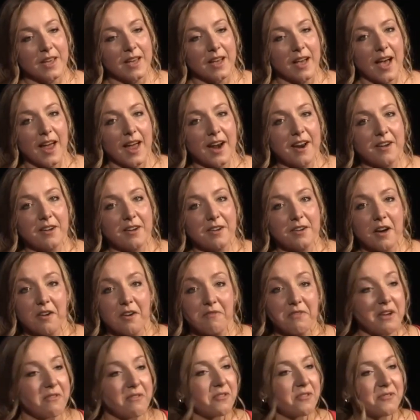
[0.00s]
And I've
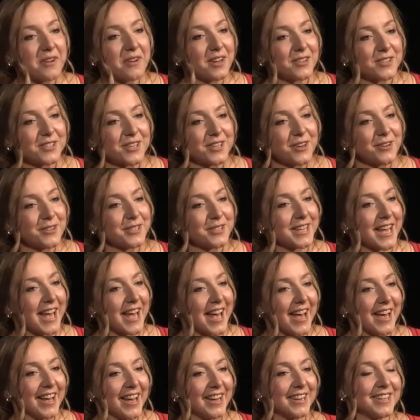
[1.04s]
never felt so
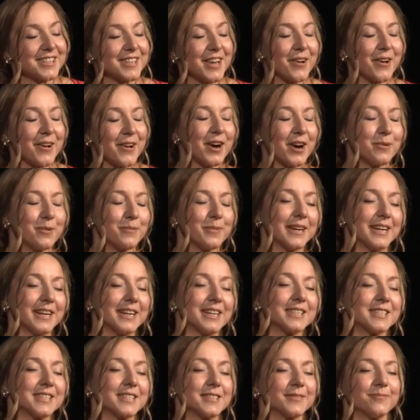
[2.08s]
scared, so
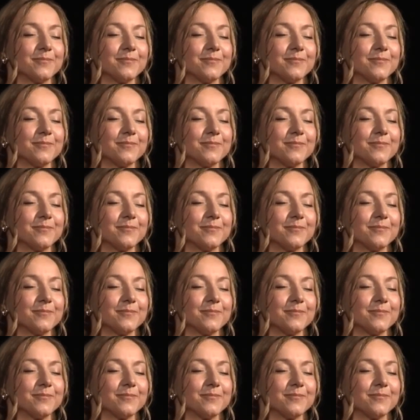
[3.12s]
helpless.